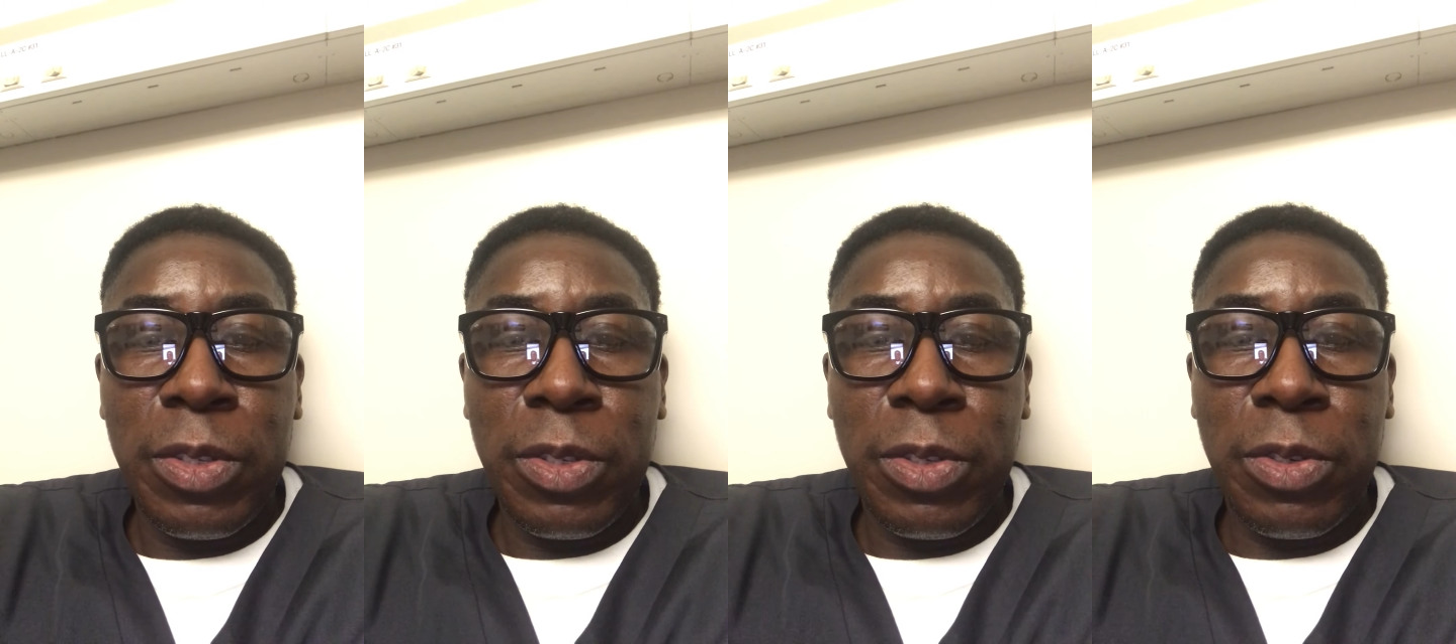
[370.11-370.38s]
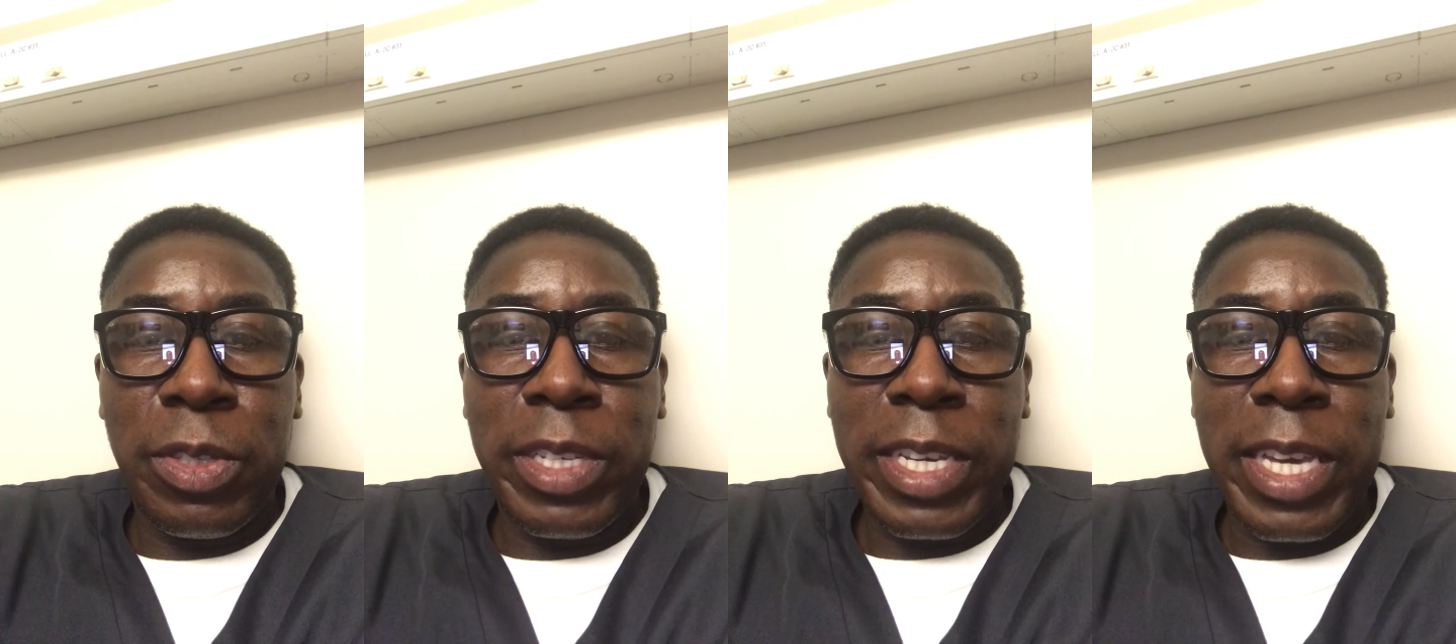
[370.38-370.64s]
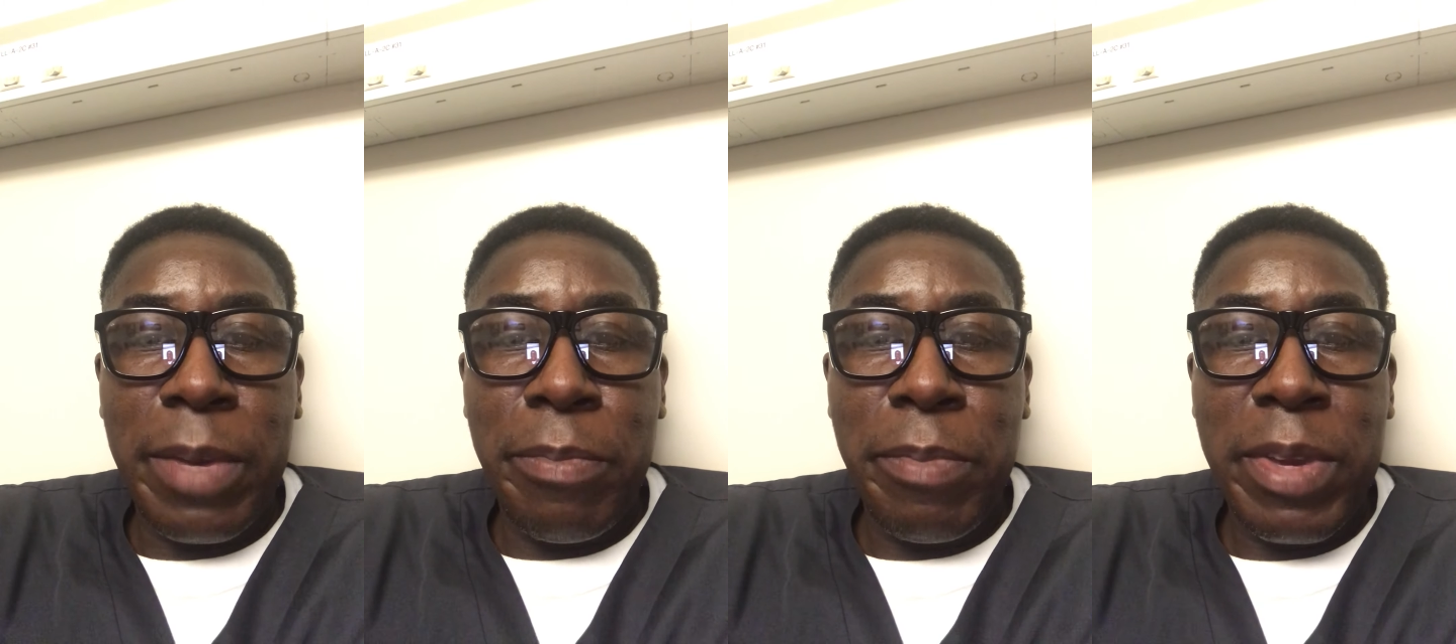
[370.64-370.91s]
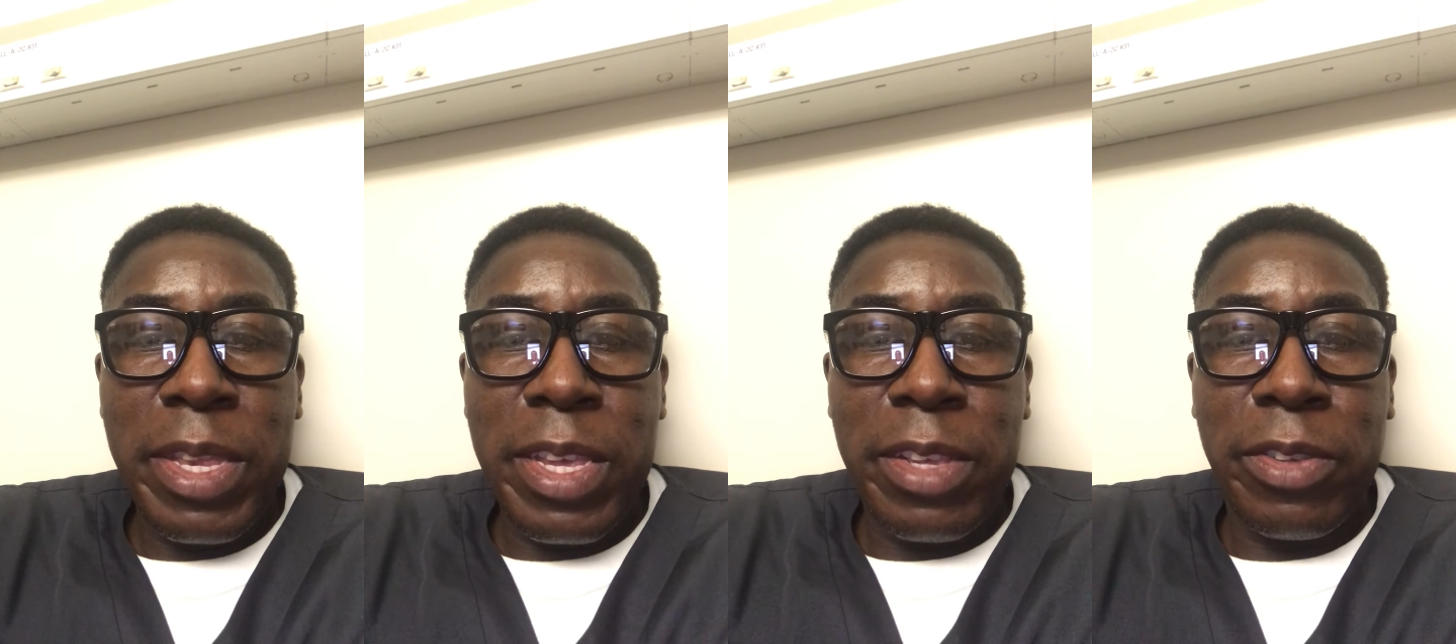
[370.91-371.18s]
to take a
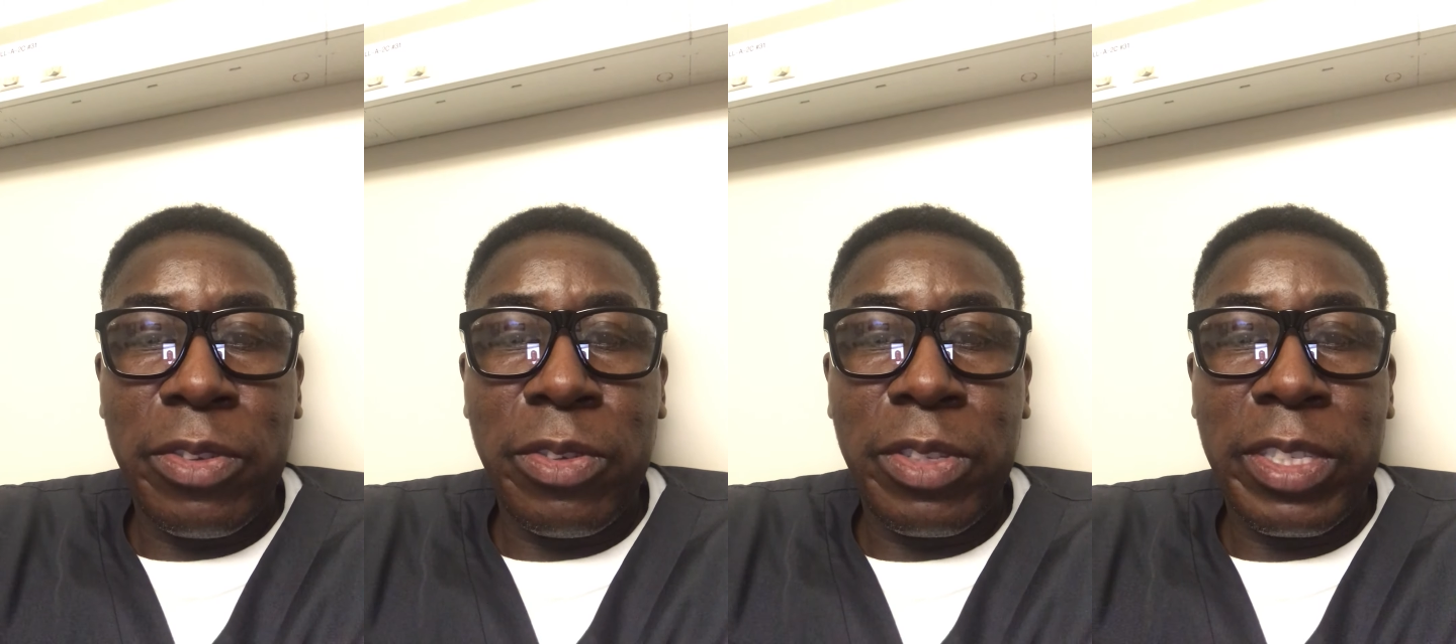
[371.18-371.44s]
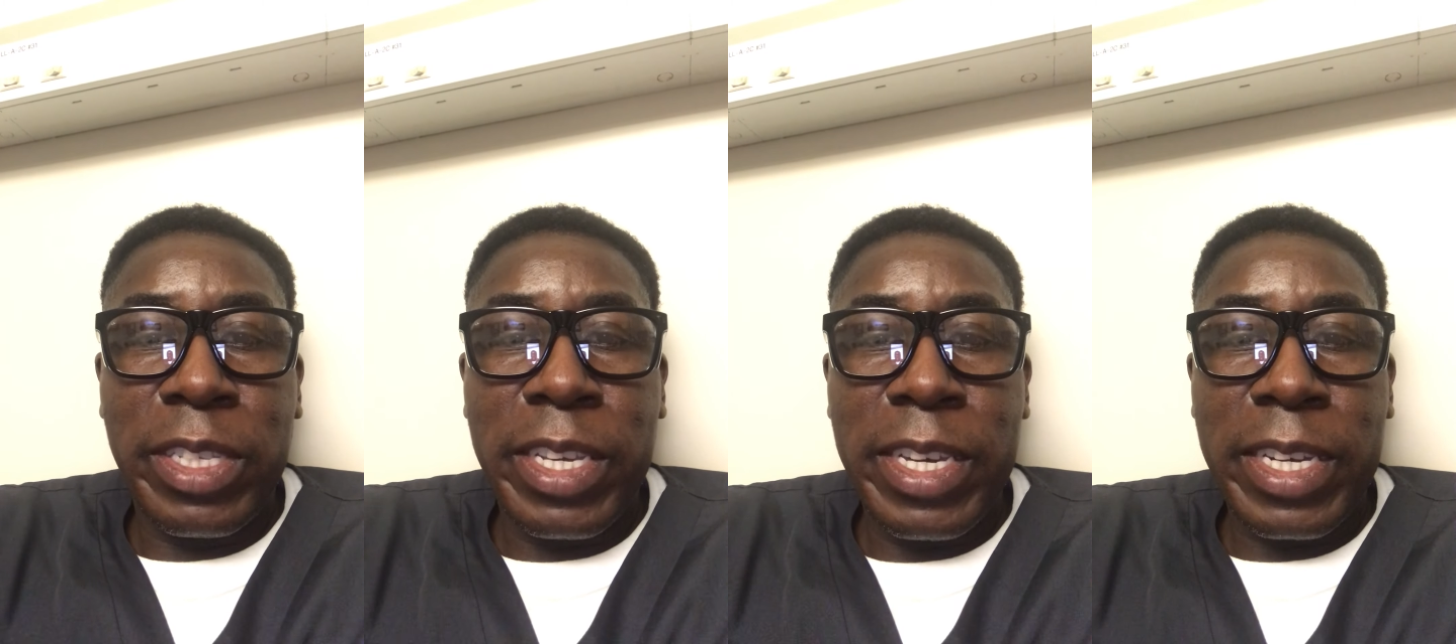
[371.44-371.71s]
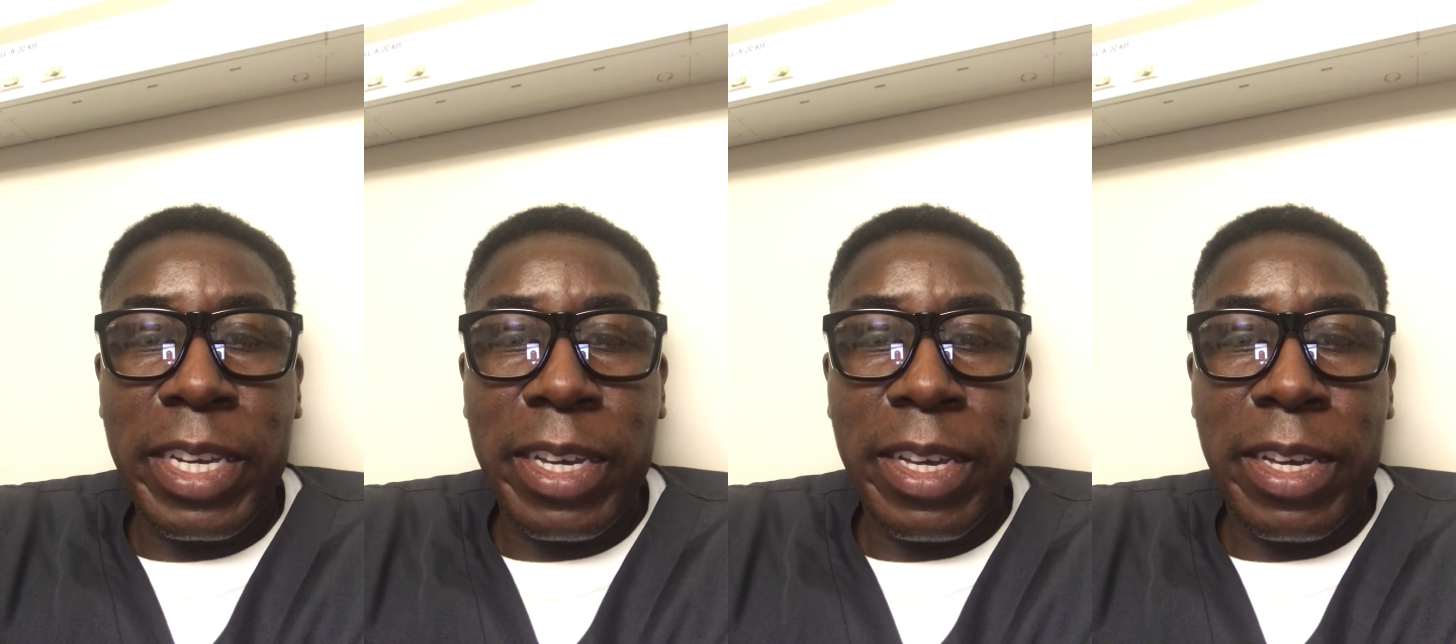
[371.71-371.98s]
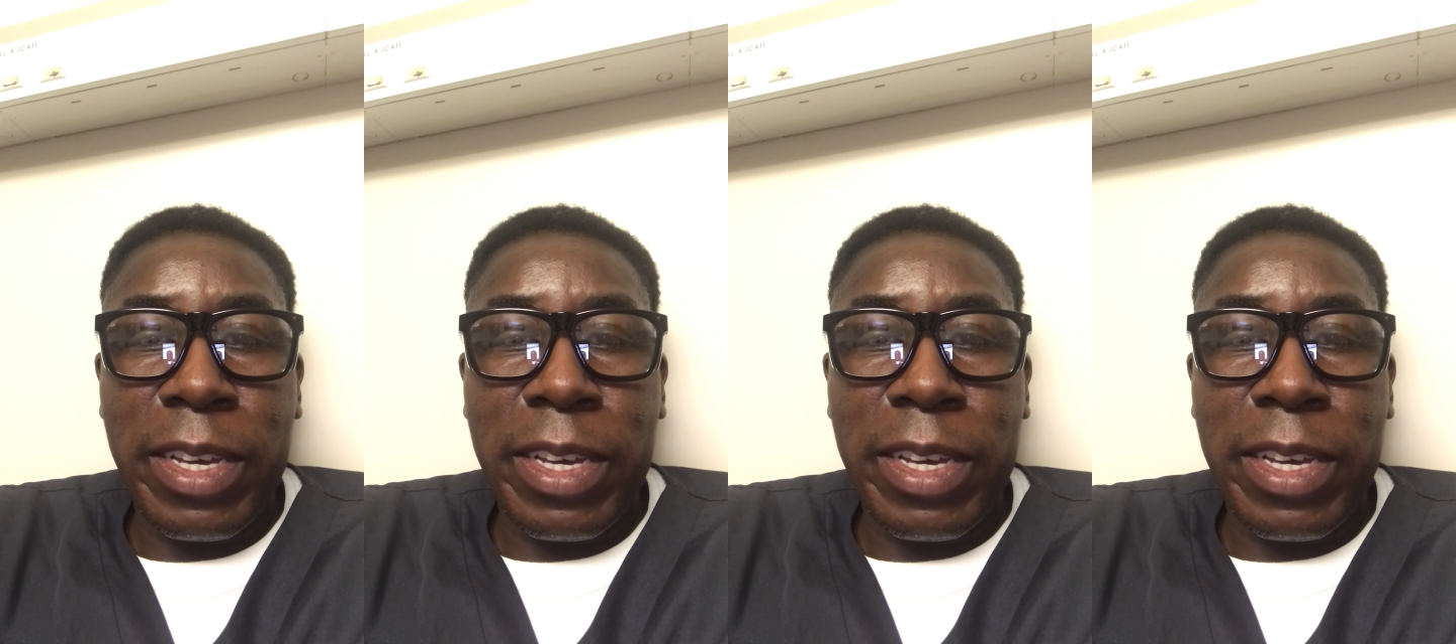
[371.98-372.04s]
minute to thank,